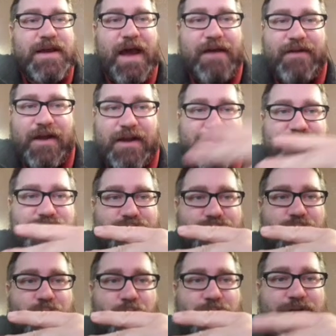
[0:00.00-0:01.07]
I've got
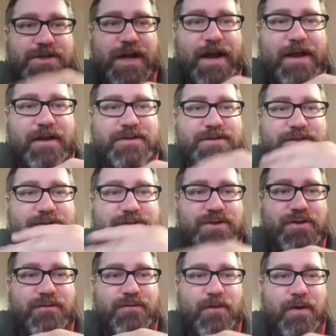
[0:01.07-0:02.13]
2 Gore Childs,
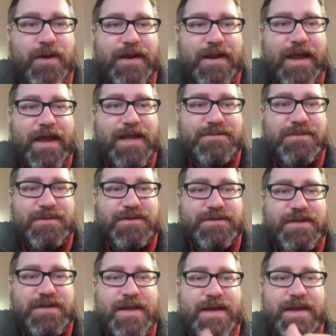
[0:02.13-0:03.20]
2 Void
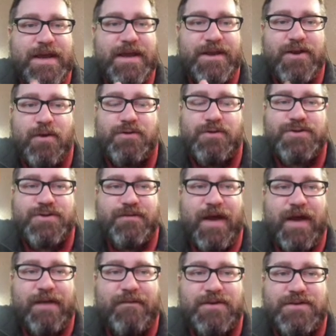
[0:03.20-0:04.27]
Engagements, no
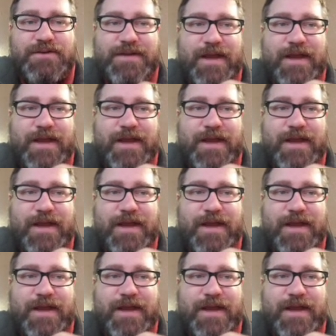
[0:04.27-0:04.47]
Survivors.